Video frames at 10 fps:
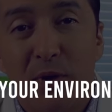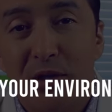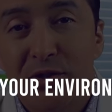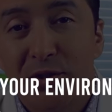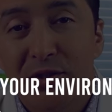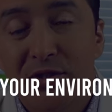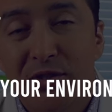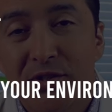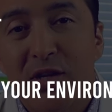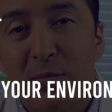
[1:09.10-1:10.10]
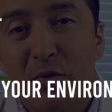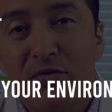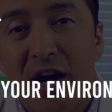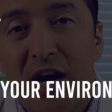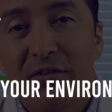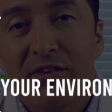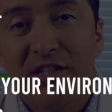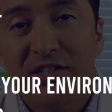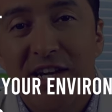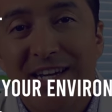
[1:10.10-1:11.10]
blood sugars. Number five,
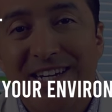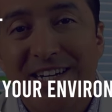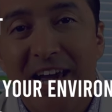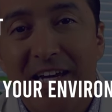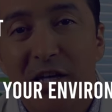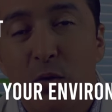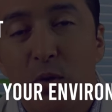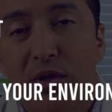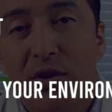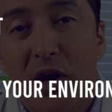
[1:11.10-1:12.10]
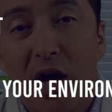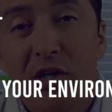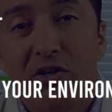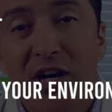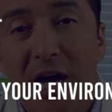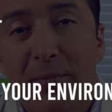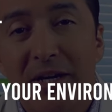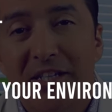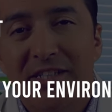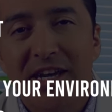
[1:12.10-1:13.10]
stay connected with other
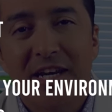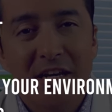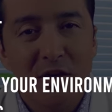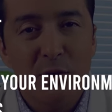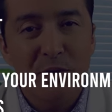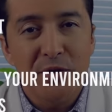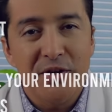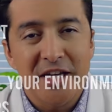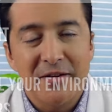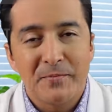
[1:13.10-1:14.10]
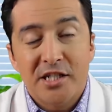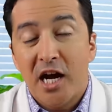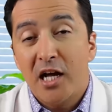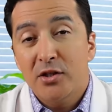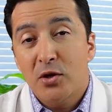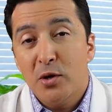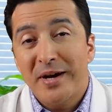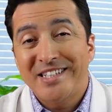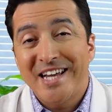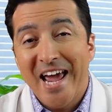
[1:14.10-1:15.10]
diabetics in the community. So I'll talk
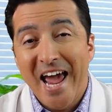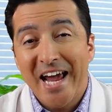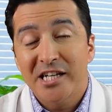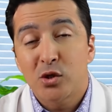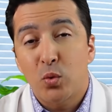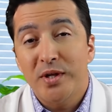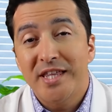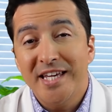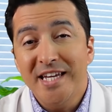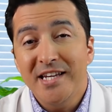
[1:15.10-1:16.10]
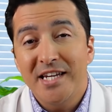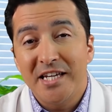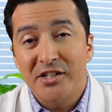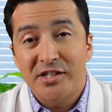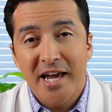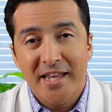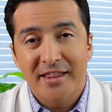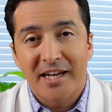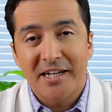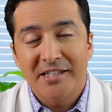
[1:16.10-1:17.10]
about the hacks within these
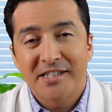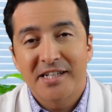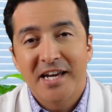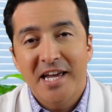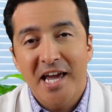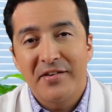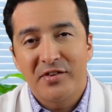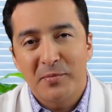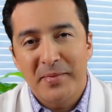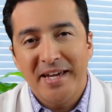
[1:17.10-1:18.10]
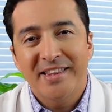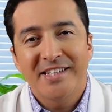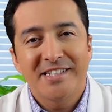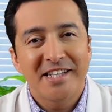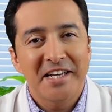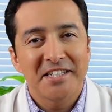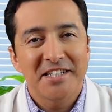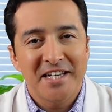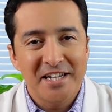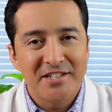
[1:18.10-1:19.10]
headlines, and we'll make these
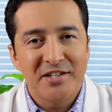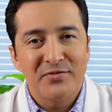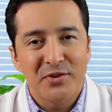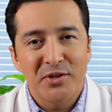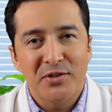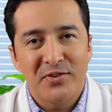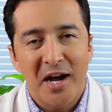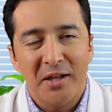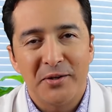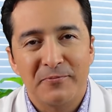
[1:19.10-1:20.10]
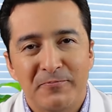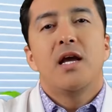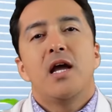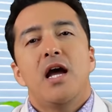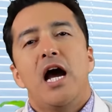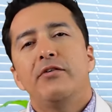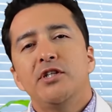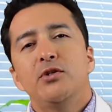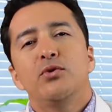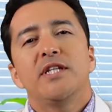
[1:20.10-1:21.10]
things easy for you to follow. How
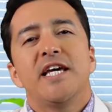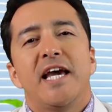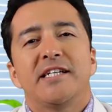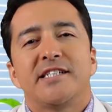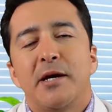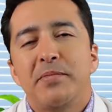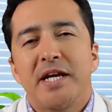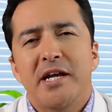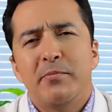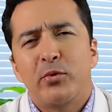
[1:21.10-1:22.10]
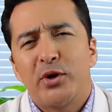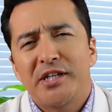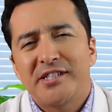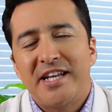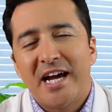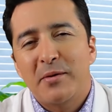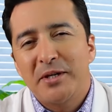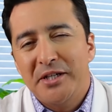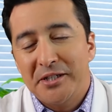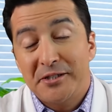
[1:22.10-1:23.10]
do you really accept and embrace
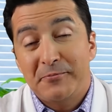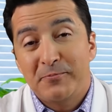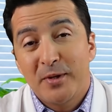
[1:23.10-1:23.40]
diabetes?